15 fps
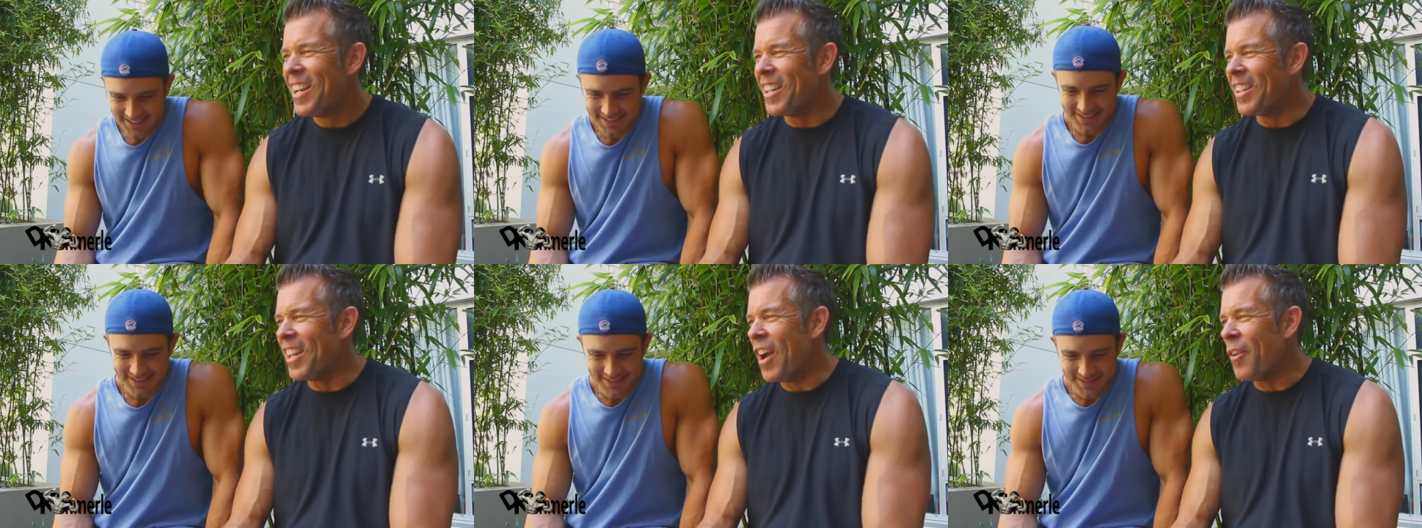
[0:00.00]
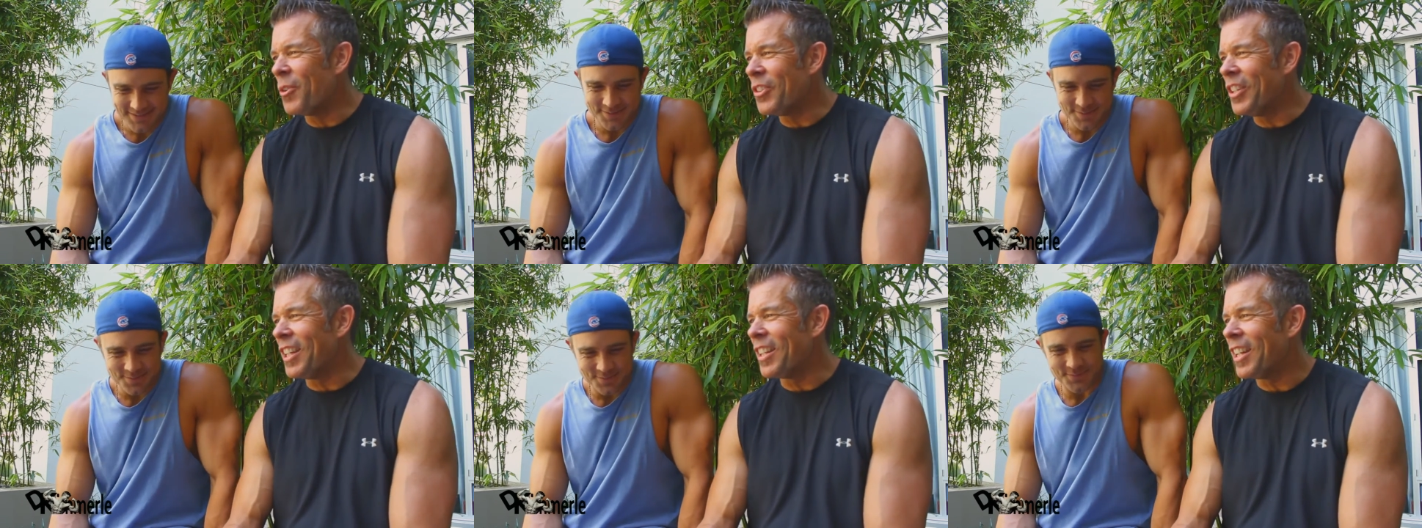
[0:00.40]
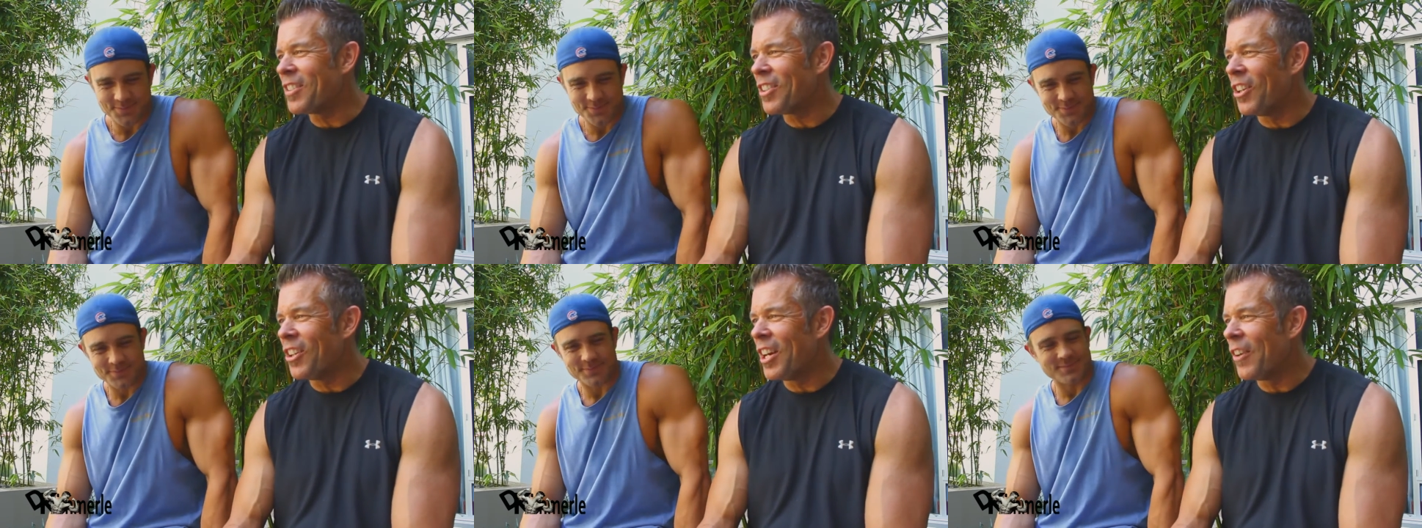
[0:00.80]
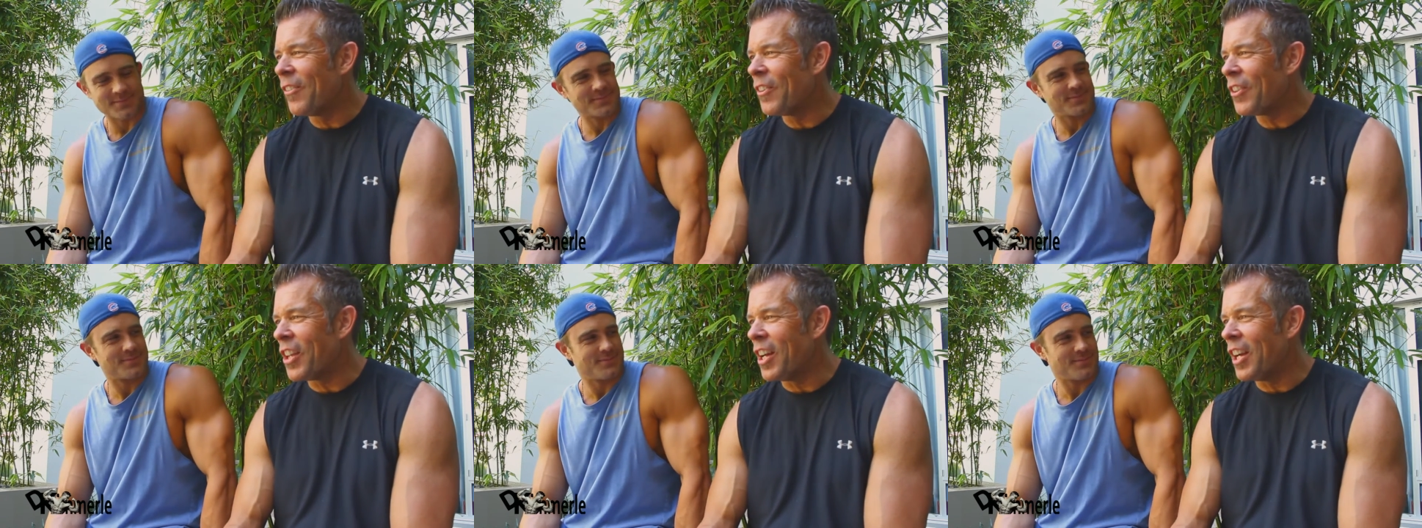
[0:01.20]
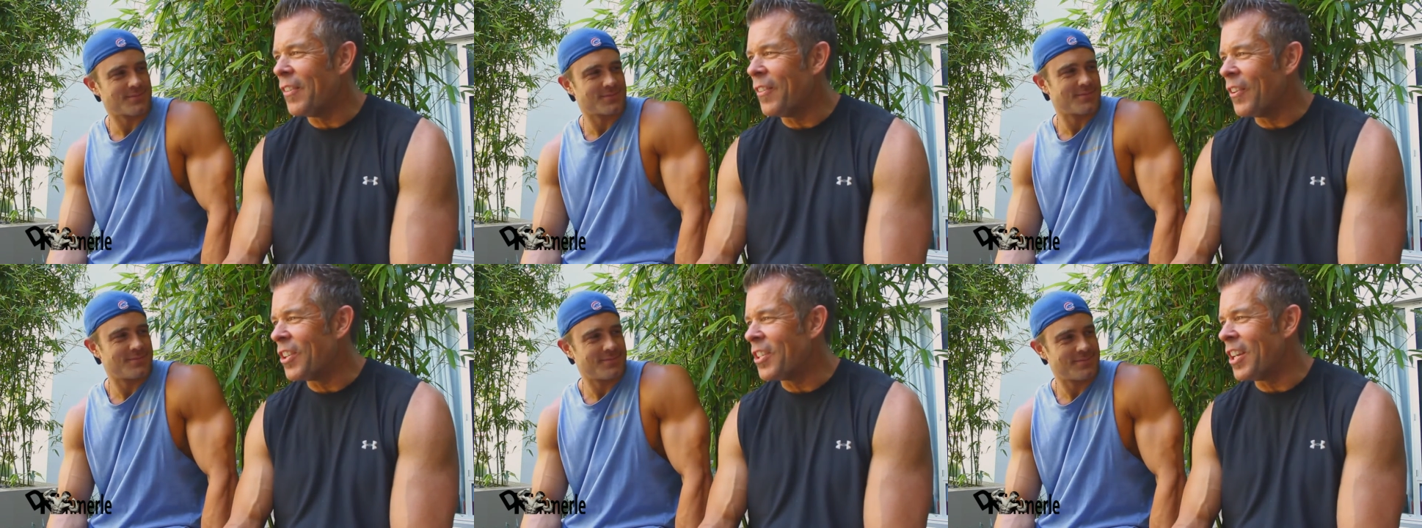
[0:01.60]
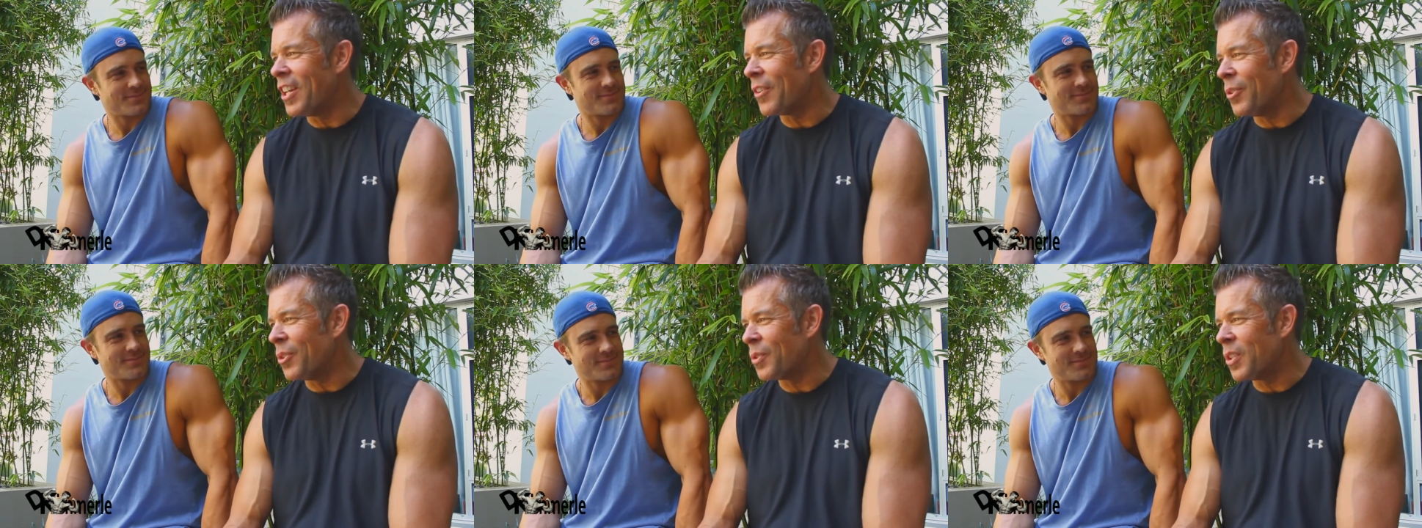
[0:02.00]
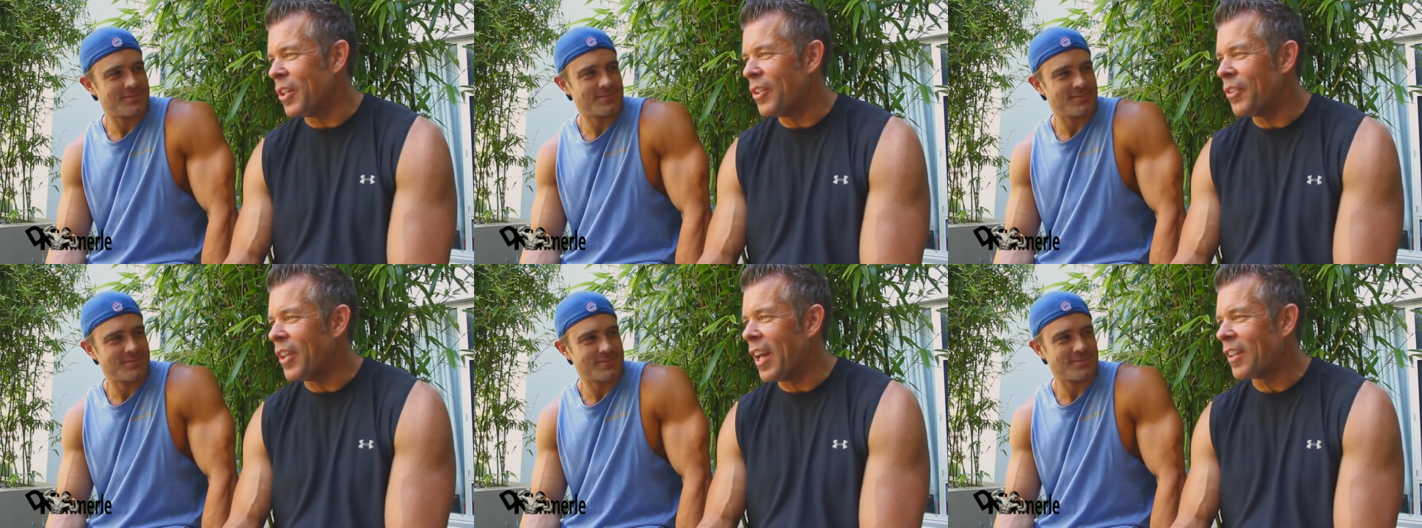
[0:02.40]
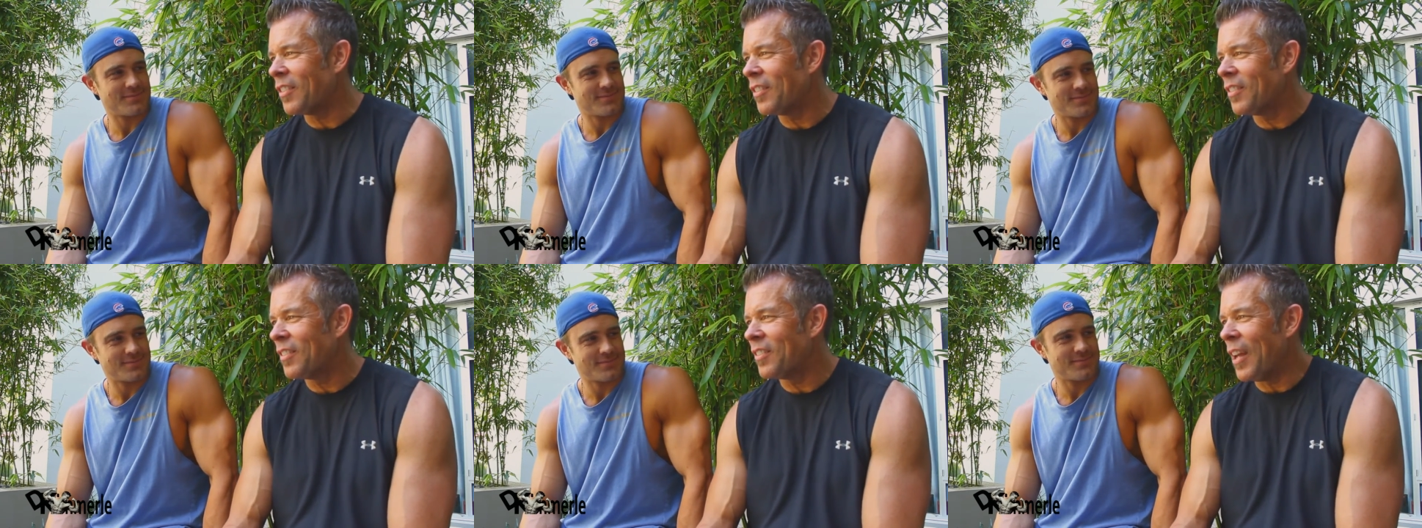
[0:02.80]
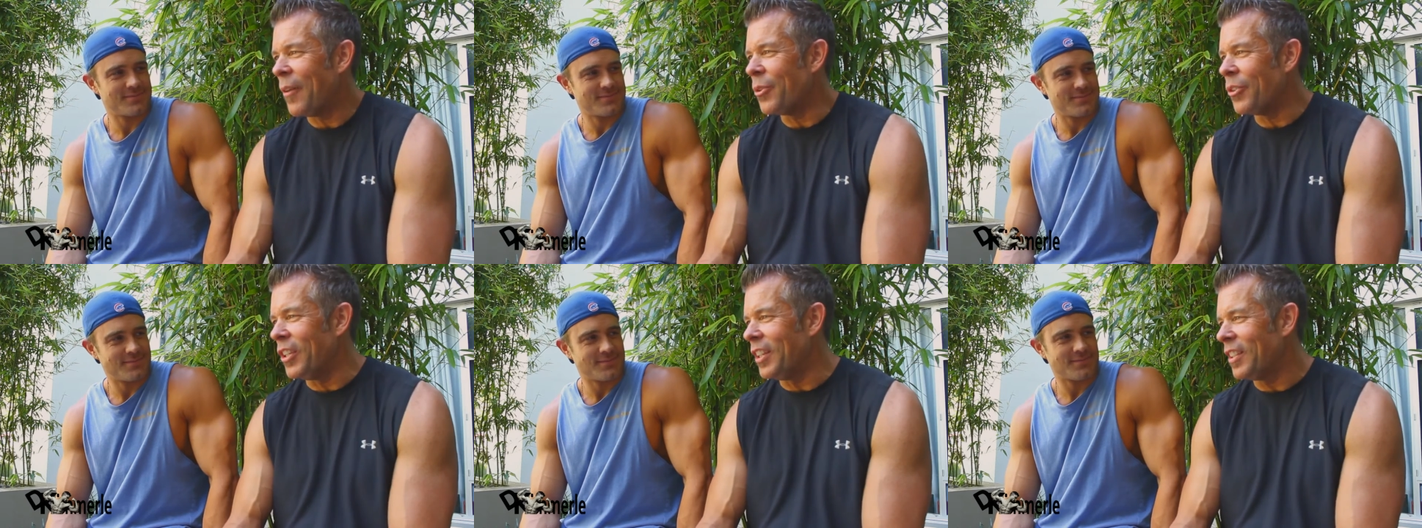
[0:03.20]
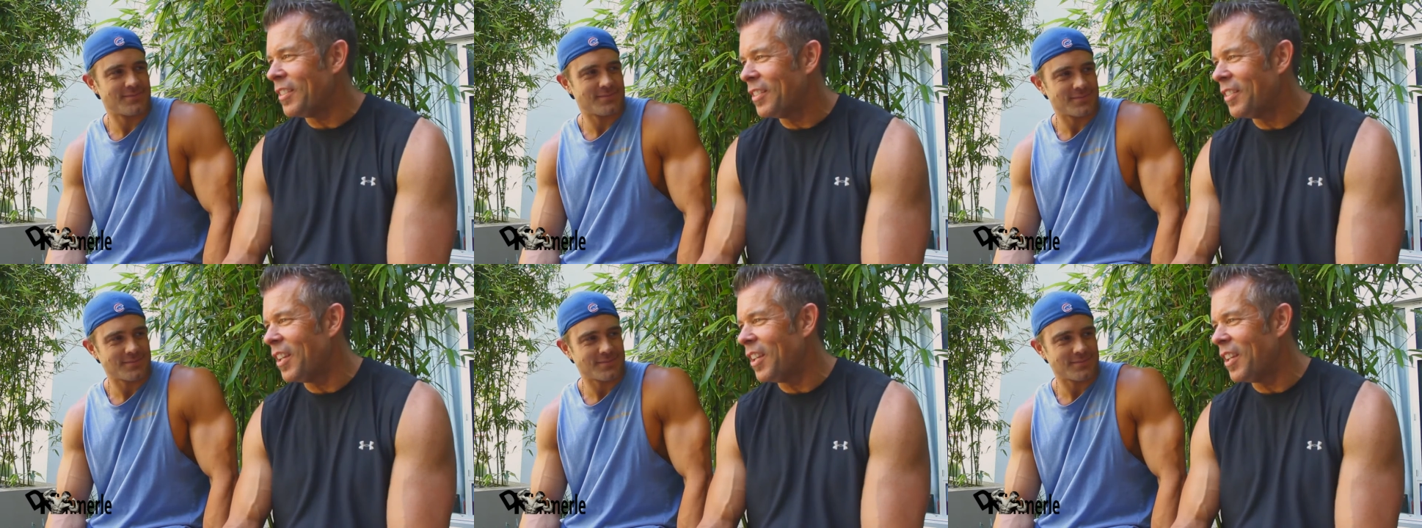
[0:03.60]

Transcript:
Speaker 1: And that was it. That's all I ever thought I ever take was, you know, that that was it.